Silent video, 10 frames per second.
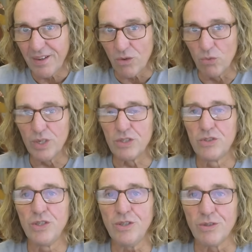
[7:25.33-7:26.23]

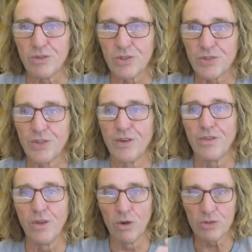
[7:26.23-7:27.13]
reduce
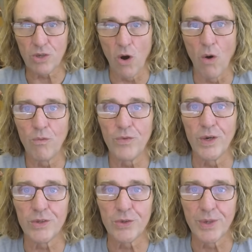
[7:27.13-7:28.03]
those comb
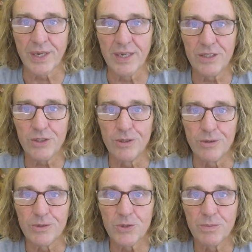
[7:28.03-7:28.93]
filtering
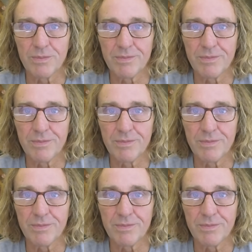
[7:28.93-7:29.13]
issues.